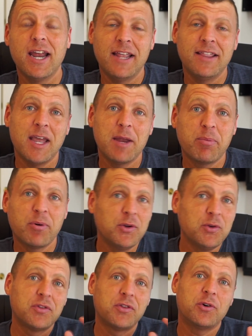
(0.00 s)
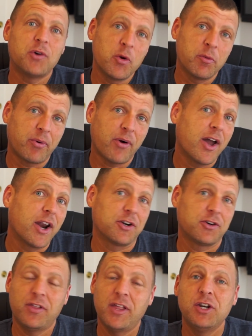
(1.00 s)
and they produce their own
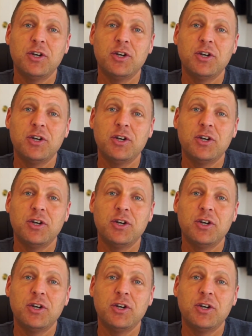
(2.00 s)
product or they